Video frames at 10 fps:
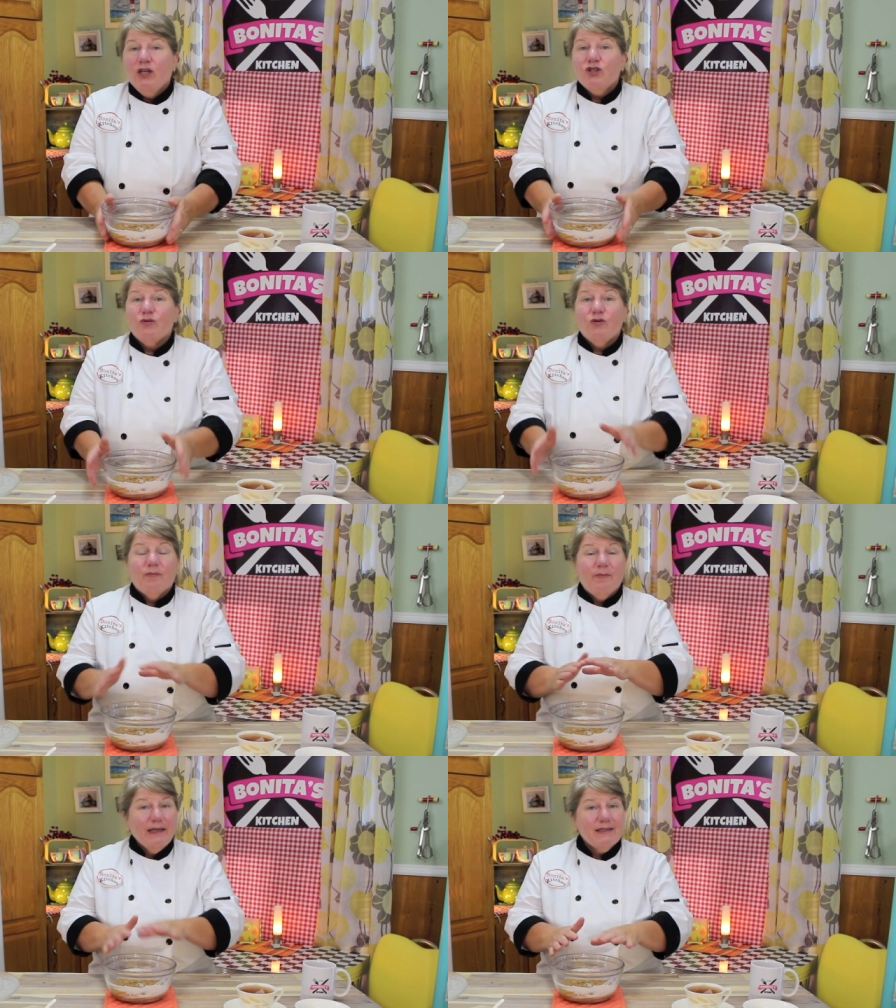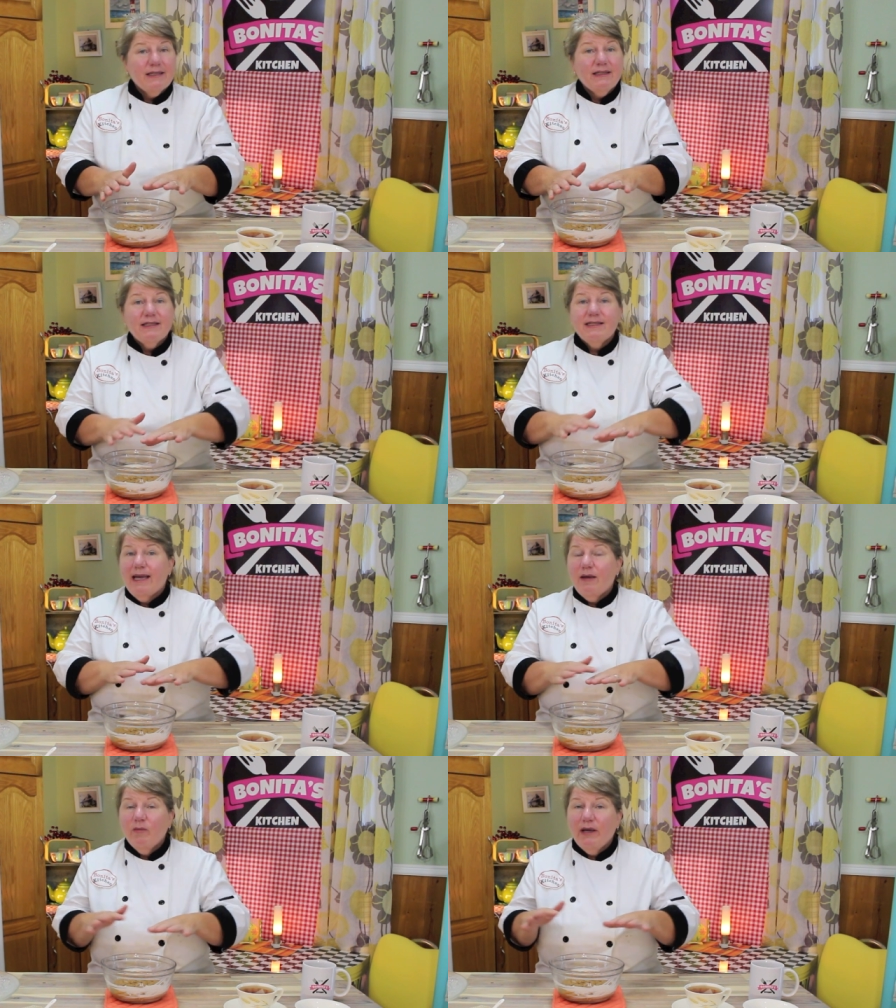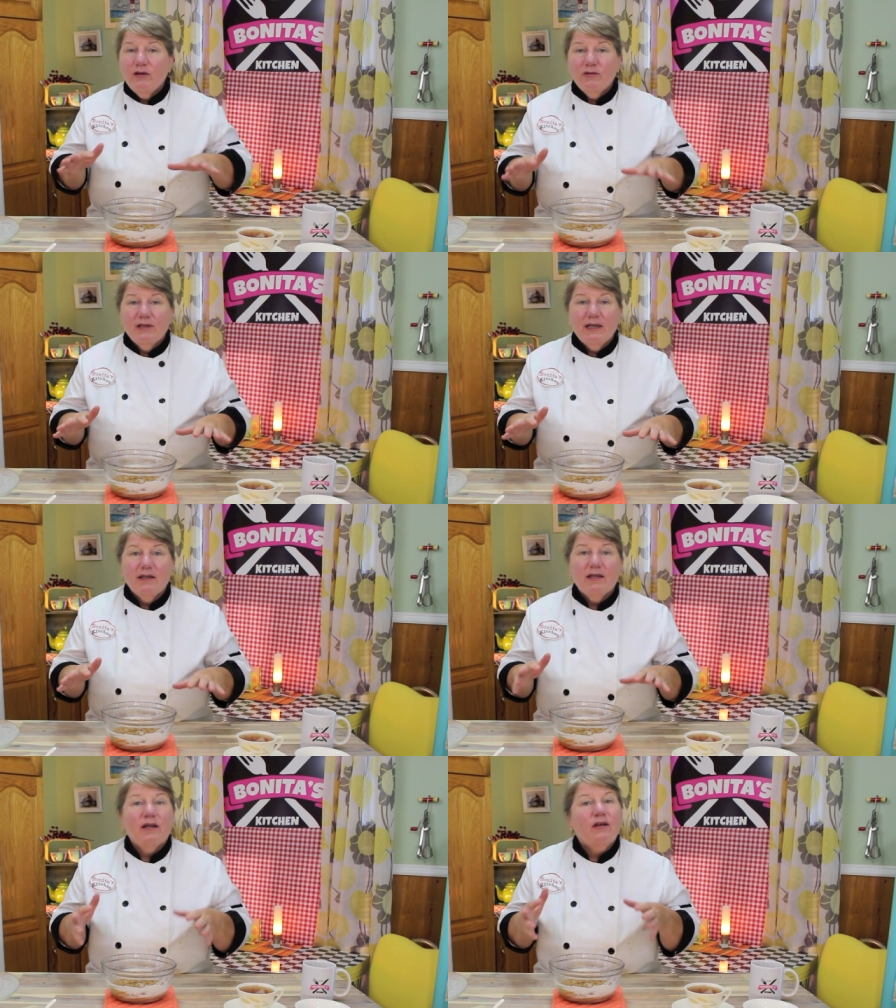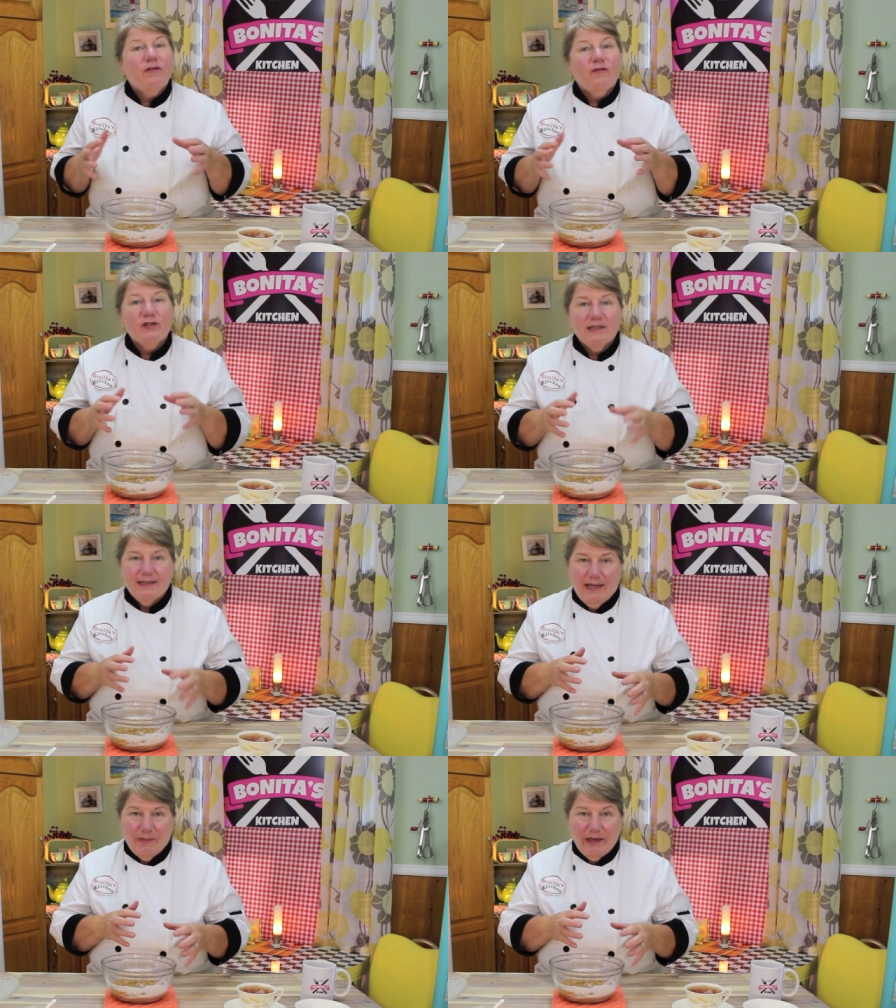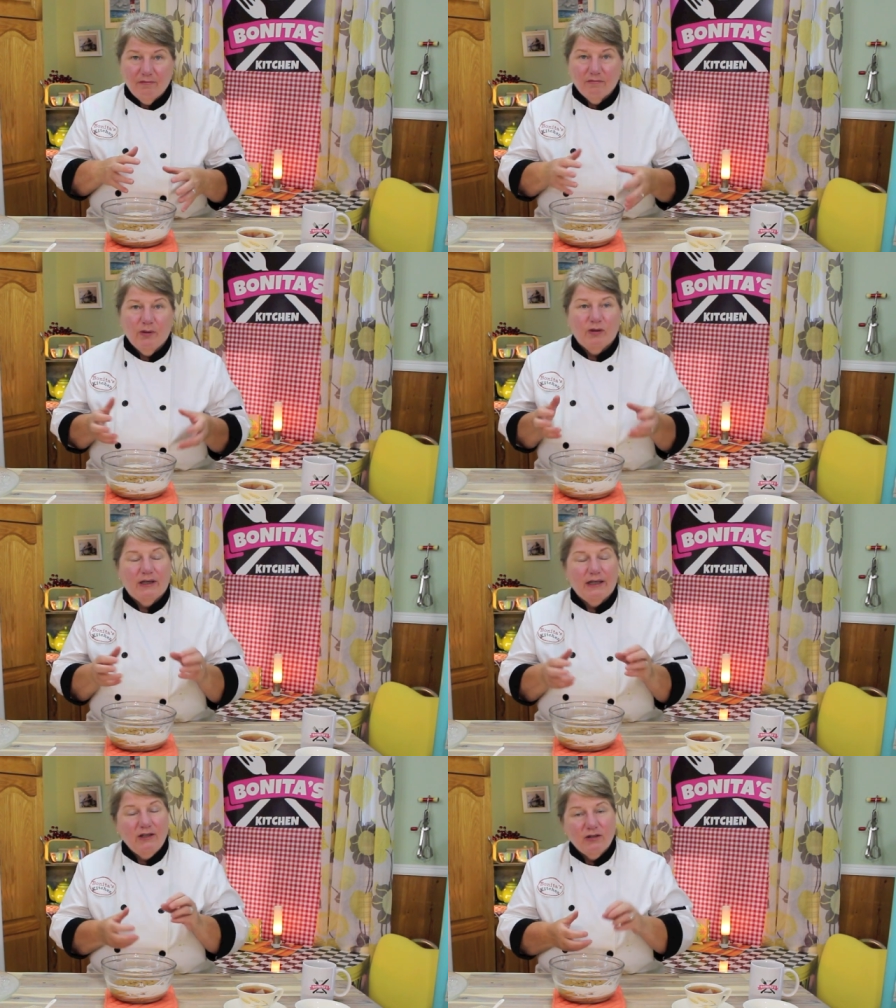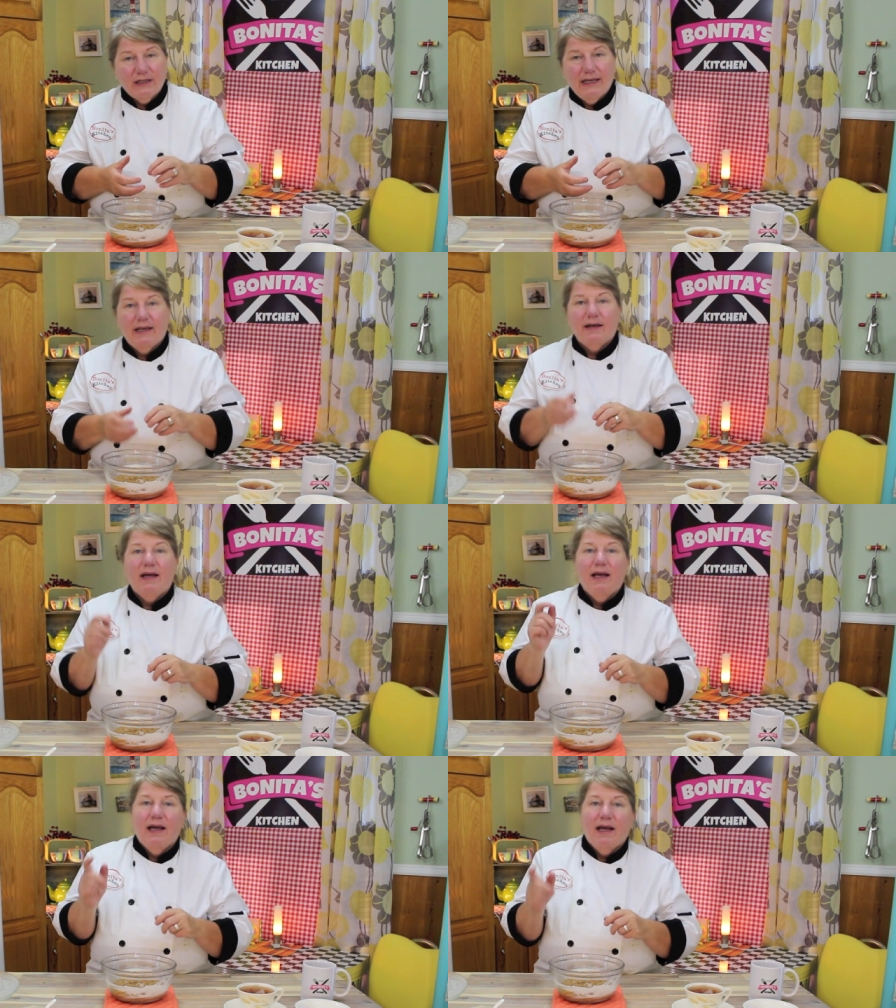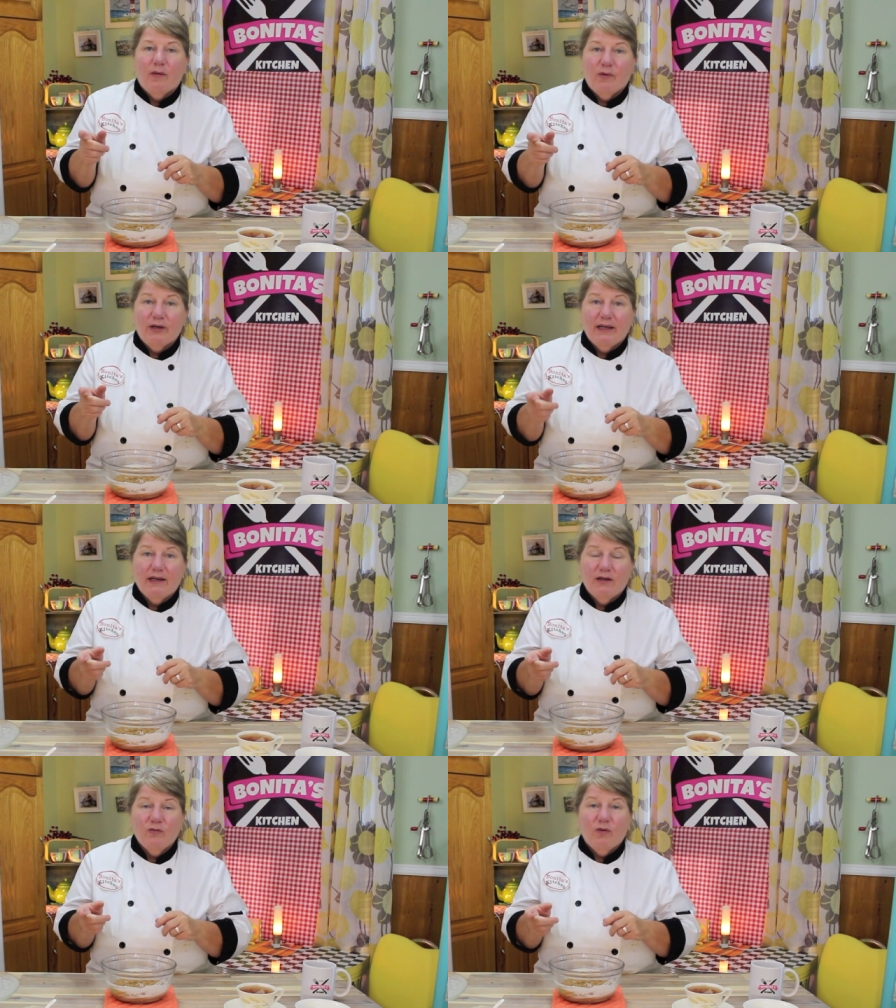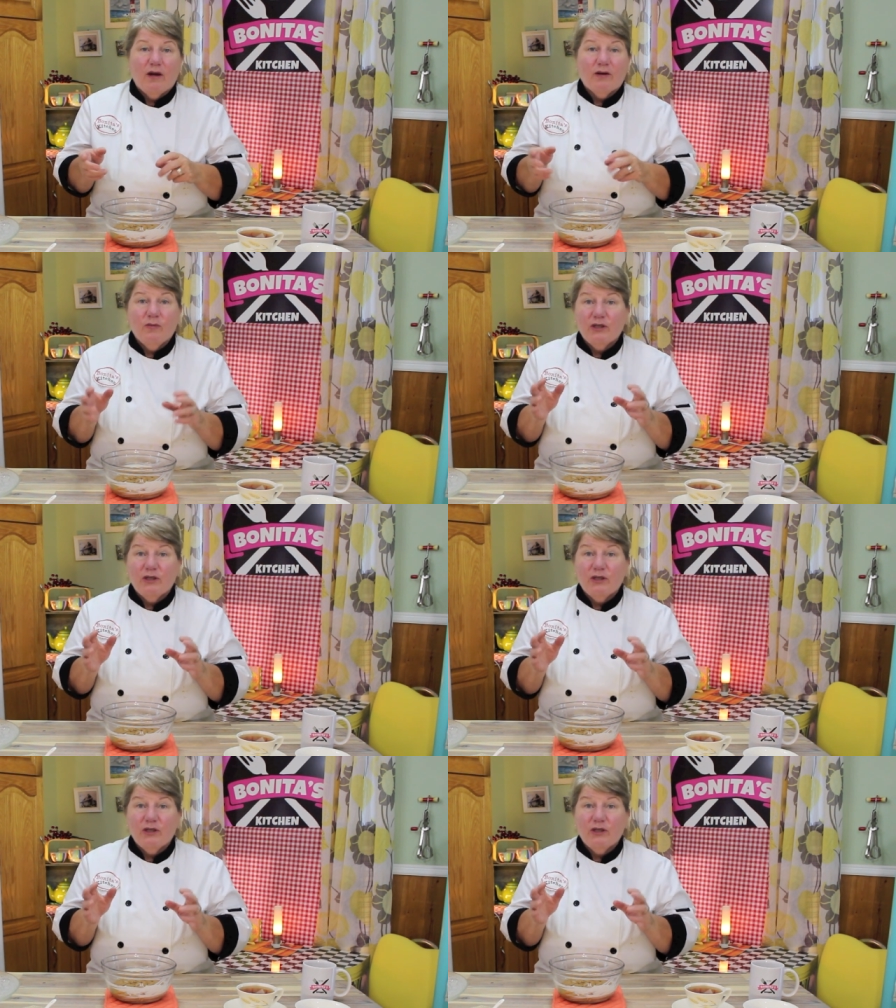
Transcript: So you mix it the same way you did for steaming, putting it in your tin and putting it in the water,